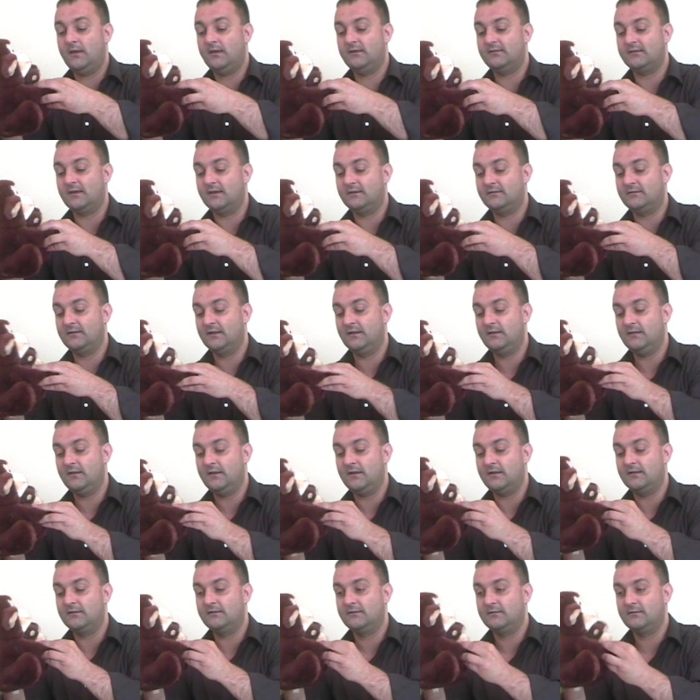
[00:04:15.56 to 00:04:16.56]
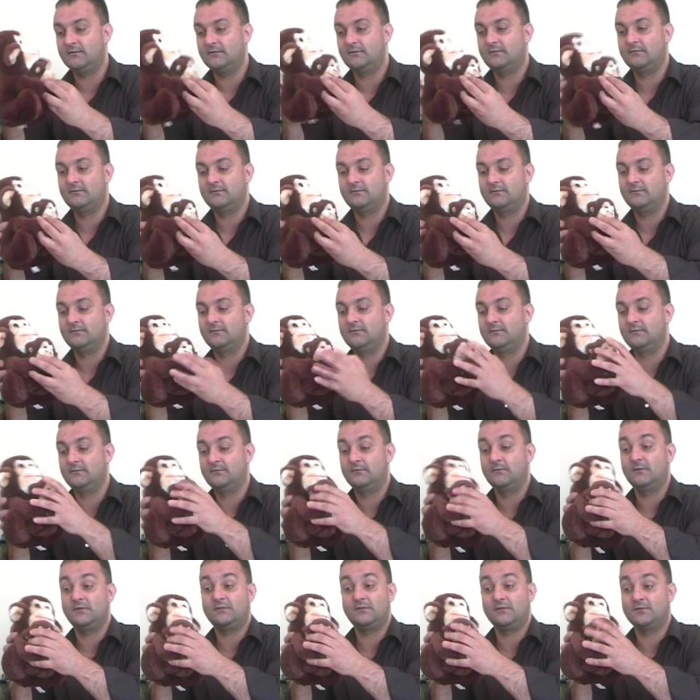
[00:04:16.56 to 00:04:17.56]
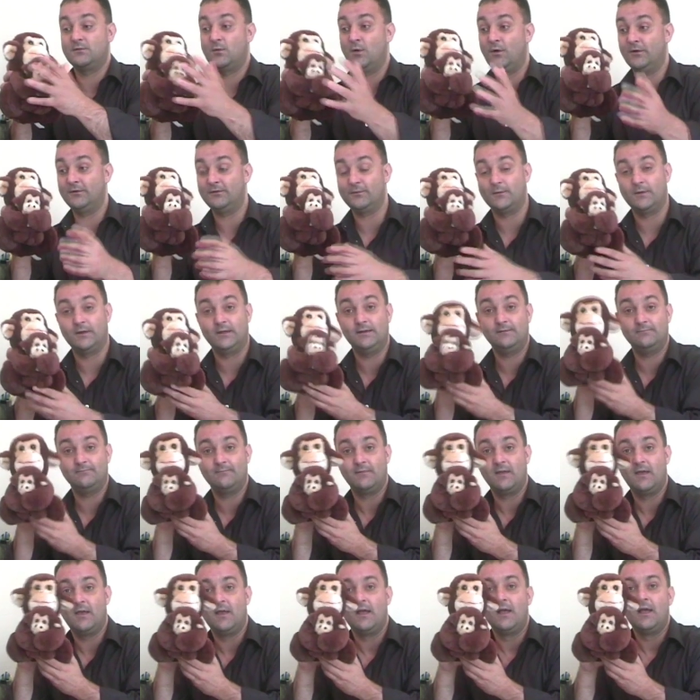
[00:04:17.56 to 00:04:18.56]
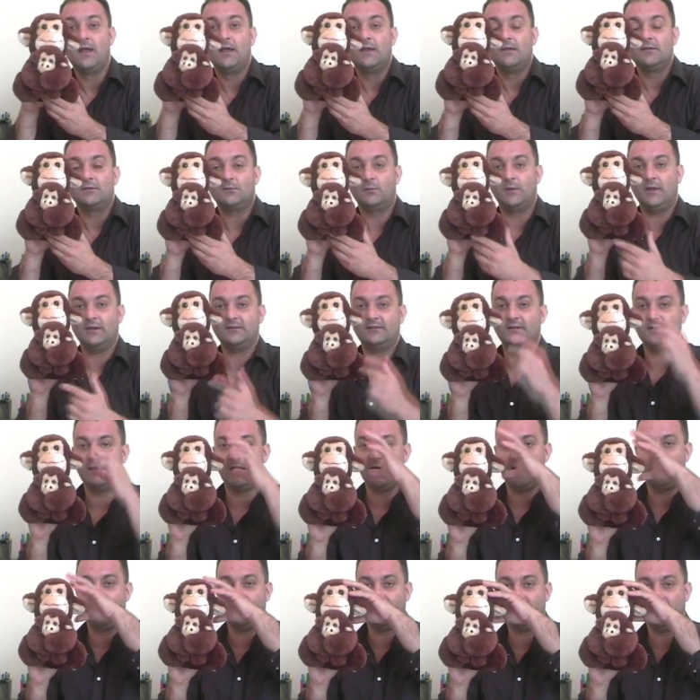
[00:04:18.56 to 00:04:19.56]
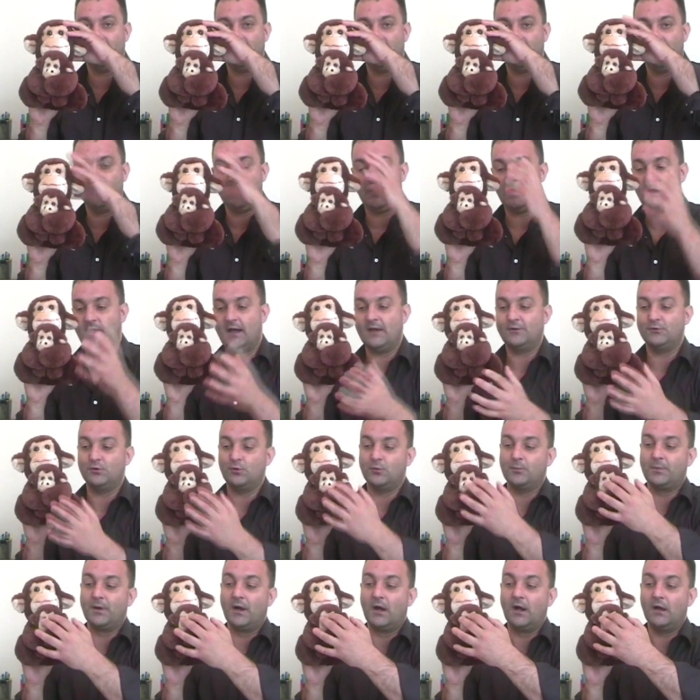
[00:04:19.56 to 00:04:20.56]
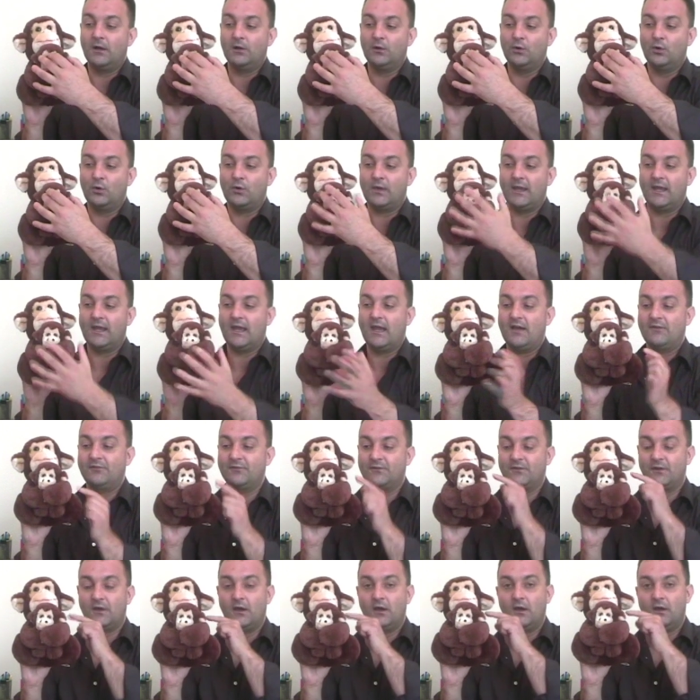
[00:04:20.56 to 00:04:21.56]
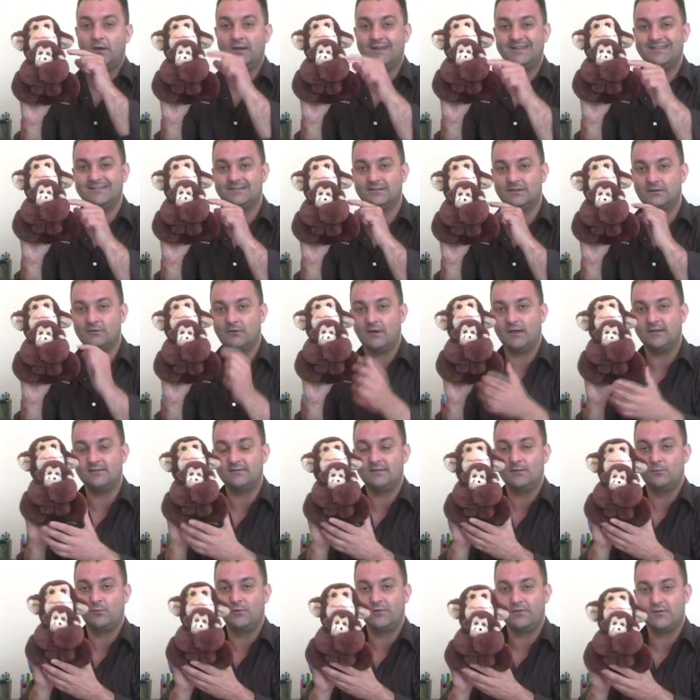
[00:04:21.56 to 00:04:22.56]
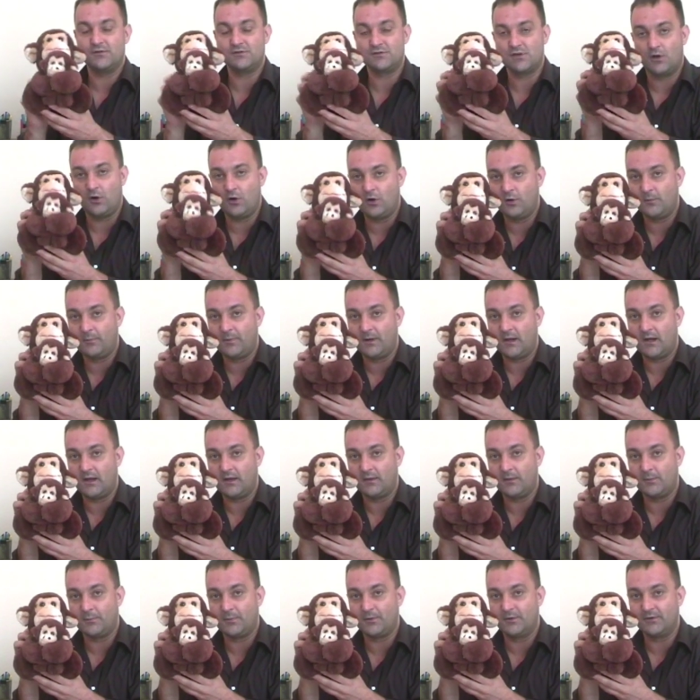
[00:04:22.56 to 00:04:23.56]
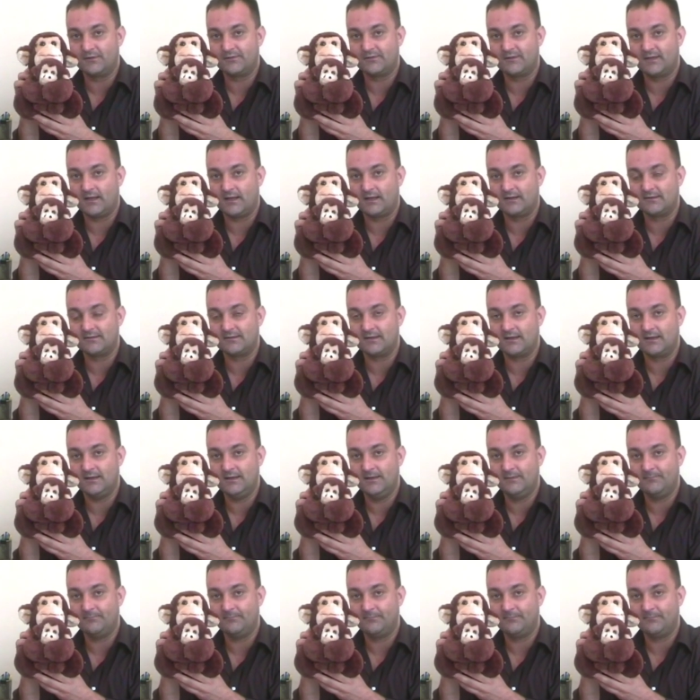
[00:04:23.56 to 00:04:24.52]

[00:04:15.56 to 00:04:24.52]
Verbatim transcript: is actually this, which is quite sweet. So we actually get the adult part looking after and integrating with the child part of the personality.